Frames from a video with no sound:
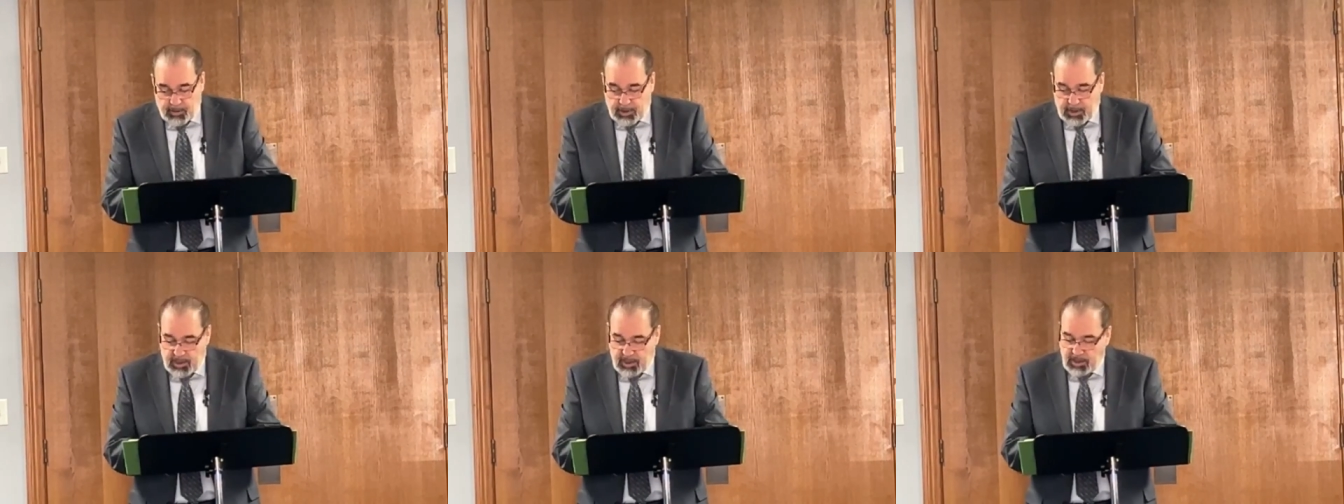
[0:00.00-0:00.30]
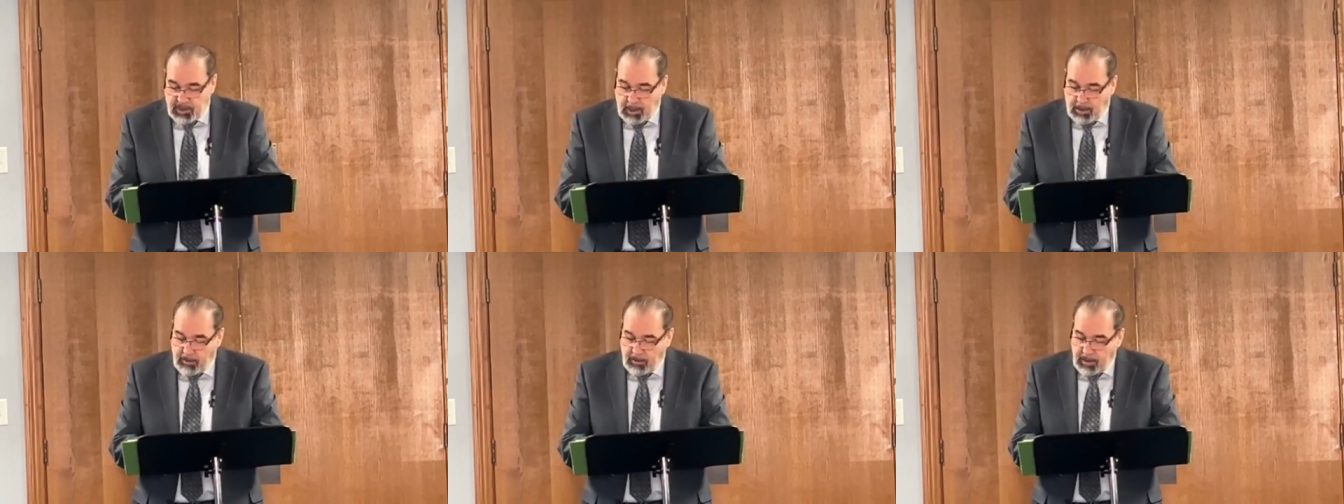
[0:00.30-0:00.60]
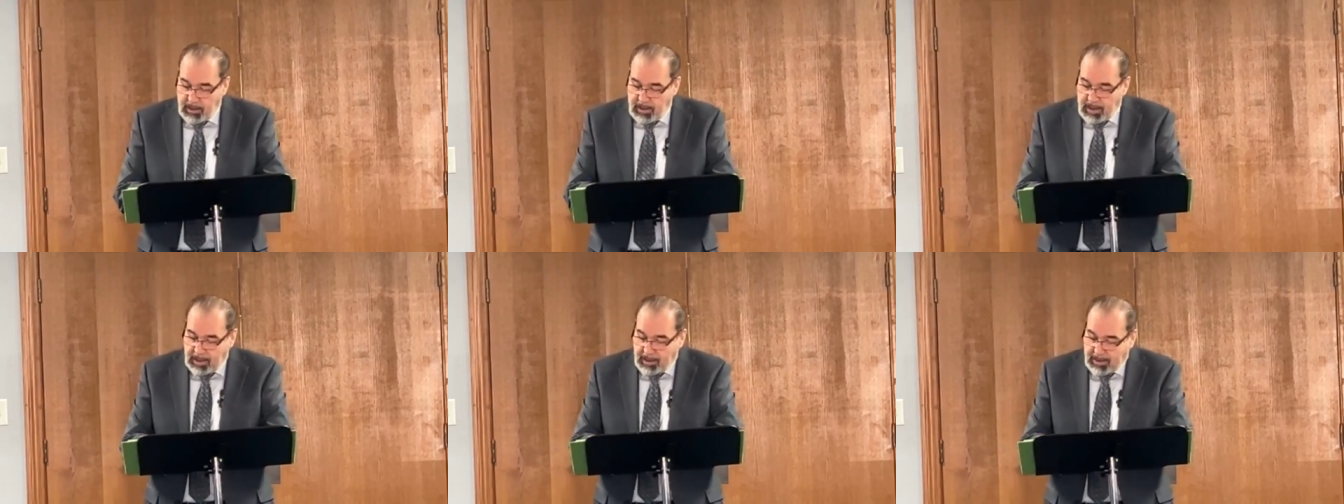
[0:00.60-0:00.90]
to
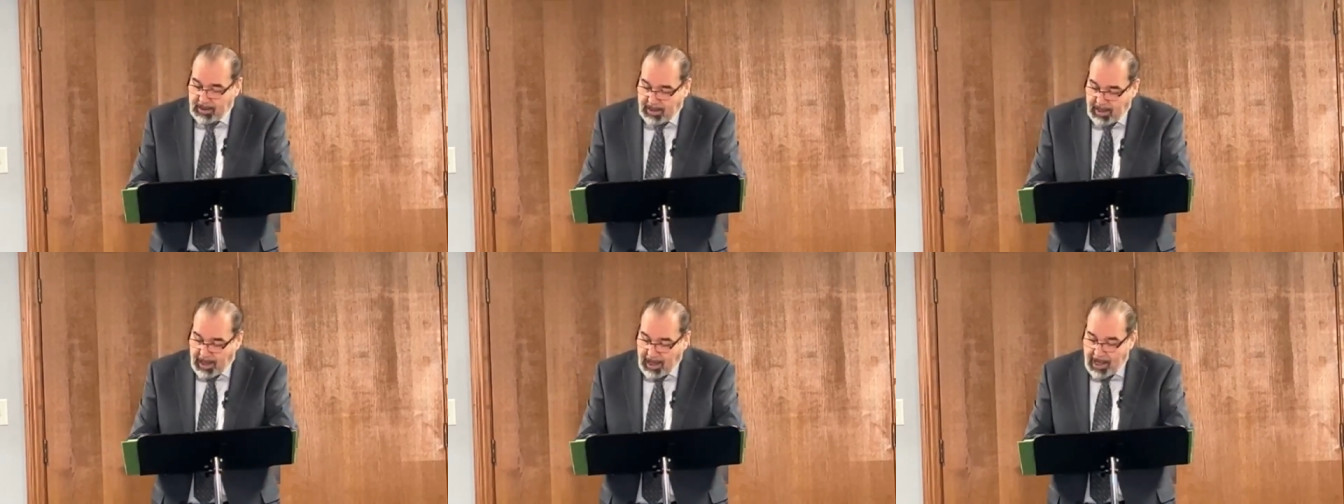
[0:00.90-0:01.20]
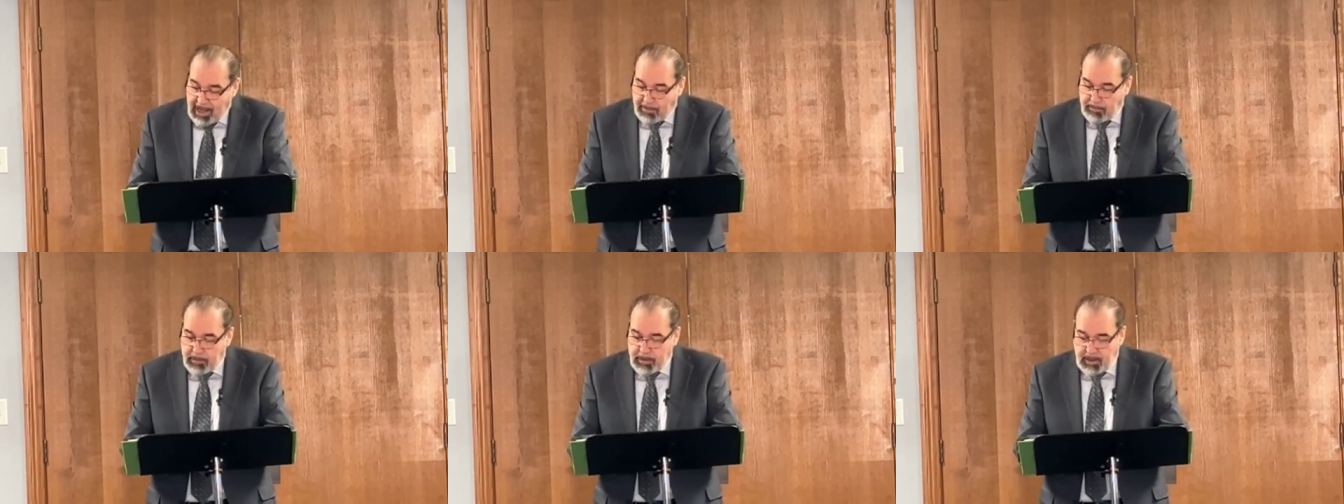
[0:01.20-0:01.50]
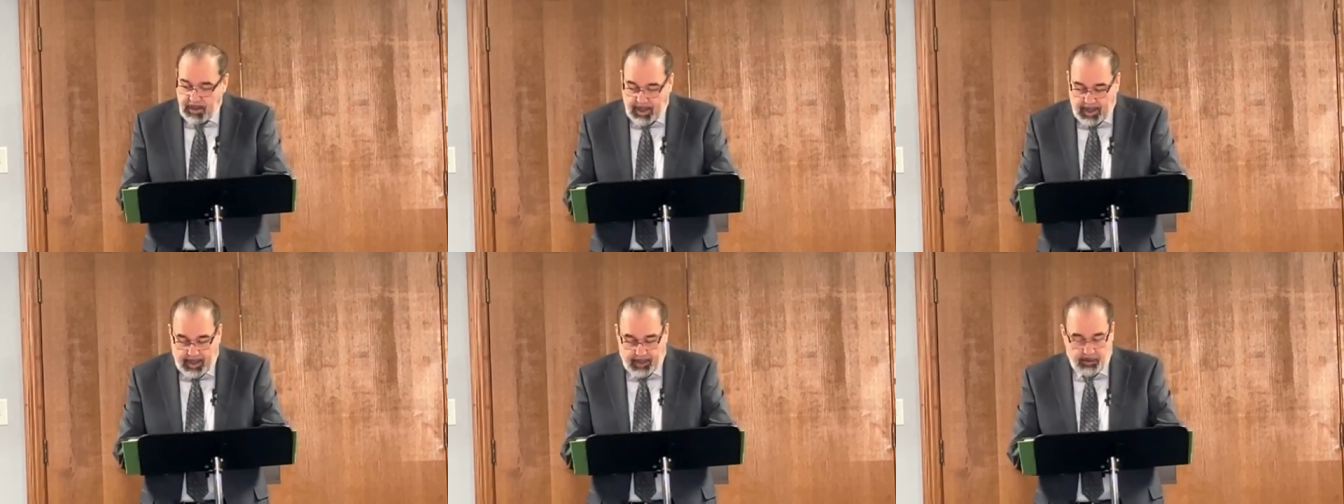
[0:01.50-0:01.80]
desiring that God
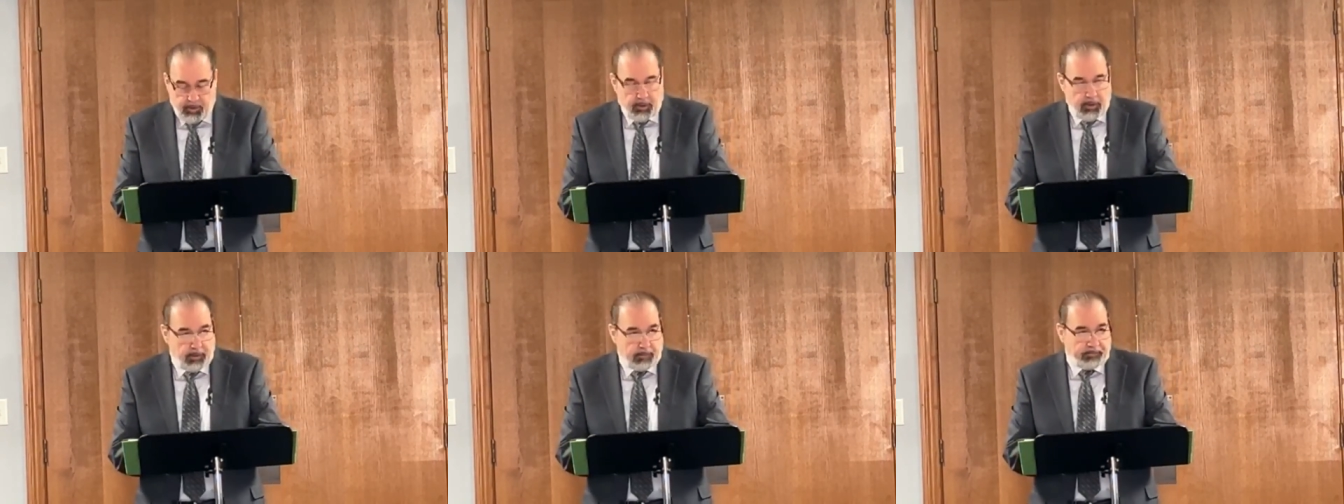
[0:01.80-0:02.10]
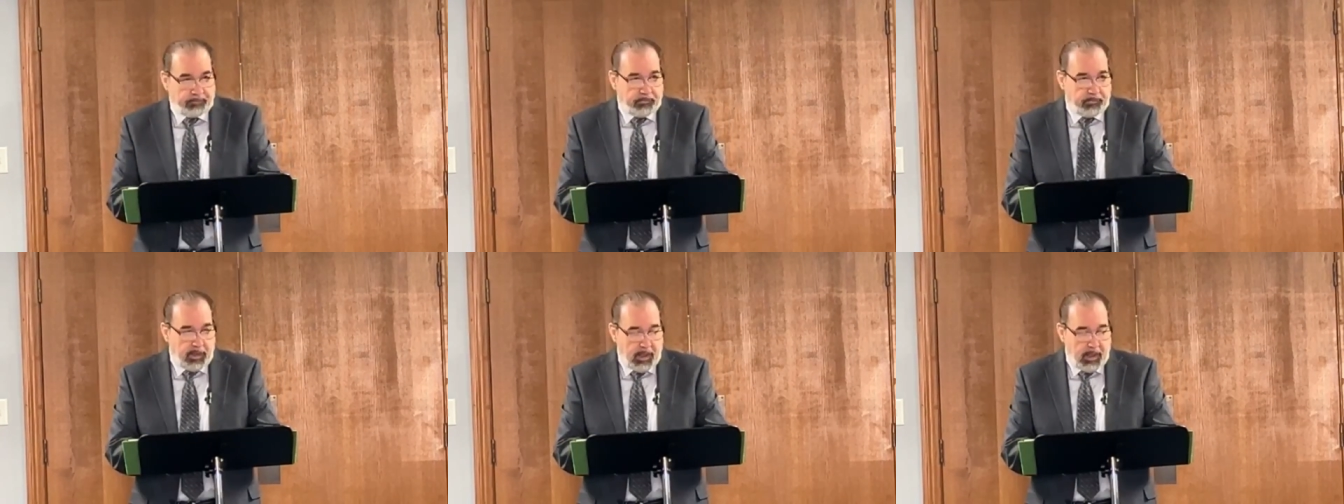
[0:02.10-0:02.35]
be honored